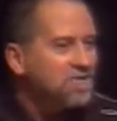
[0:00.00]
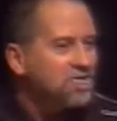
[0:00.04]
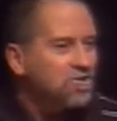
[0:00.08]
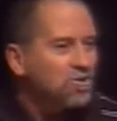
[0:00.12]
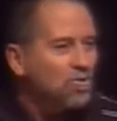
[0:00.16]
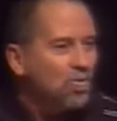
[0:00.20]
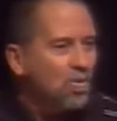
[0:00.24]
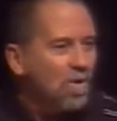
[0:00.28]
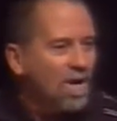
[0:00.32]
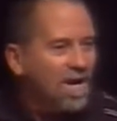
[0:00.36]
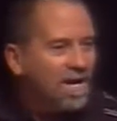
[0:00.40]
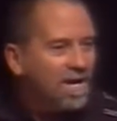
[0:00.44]

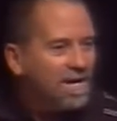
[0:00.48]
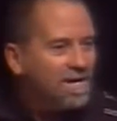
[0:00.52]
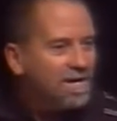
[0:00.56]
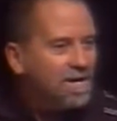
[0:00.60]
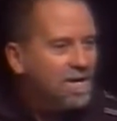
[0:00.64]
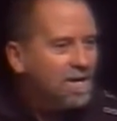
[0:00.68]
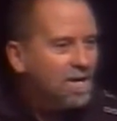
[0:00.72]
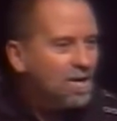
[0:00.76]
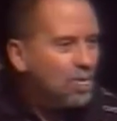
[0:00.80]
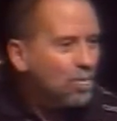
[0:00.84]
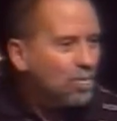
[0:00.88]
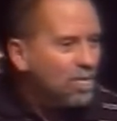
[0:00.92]
pass
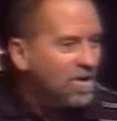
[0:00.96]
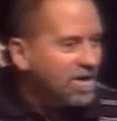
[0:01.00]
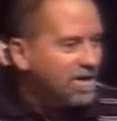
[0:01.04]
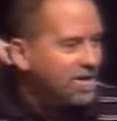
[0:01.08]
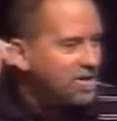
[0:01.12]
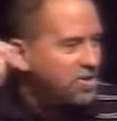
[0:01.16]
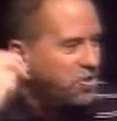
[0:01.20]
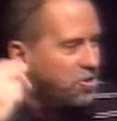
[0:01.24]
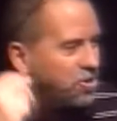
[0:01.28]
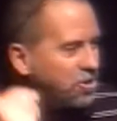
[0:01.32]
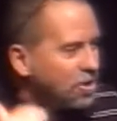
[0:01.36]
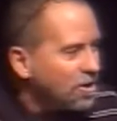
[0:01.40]
away,
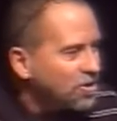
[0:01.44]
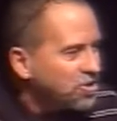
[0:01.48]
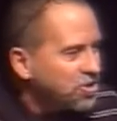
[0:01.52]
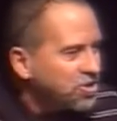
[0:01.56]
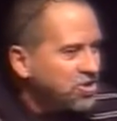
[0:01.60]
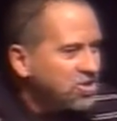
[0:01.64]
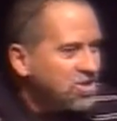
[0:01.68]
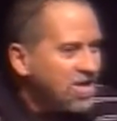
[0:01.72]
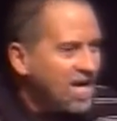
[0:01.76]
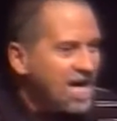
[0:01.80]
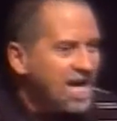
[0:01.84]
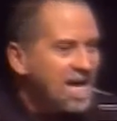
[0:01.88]
but it
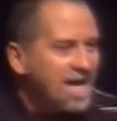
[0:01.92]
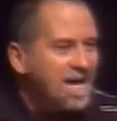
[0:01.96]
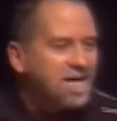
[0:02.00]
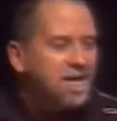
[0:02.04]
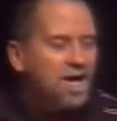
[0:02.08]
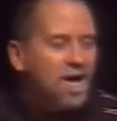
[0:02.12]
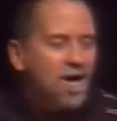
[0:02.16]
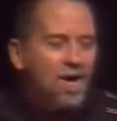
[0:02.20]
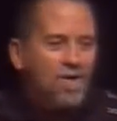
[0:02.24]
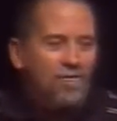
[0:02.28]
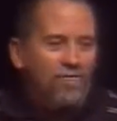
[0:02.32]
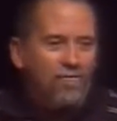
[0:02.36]
shall
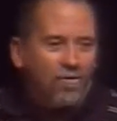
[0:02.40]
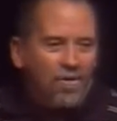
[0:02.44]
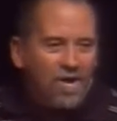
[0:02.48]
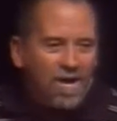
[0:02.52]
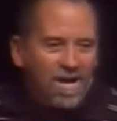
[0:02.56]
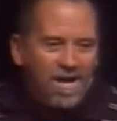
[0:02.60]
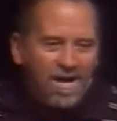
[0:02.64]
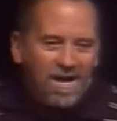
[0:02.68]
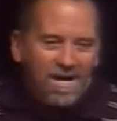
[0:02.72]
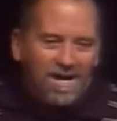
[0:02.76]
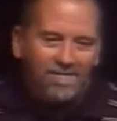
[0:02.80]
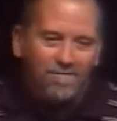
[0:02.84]
stand
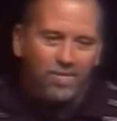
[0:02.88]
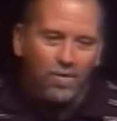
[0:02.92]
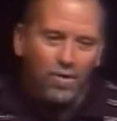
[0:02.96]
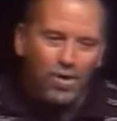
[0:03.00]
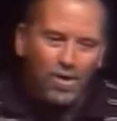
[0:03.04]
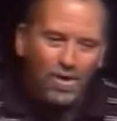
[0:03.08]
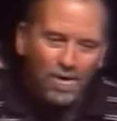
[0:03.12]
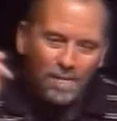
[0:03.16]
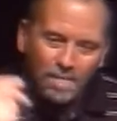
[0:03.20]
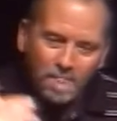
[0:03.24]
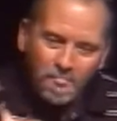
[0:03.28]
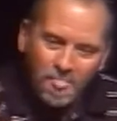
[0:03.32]

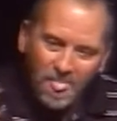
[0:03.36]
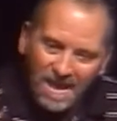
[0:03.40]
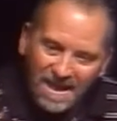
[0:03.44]
forever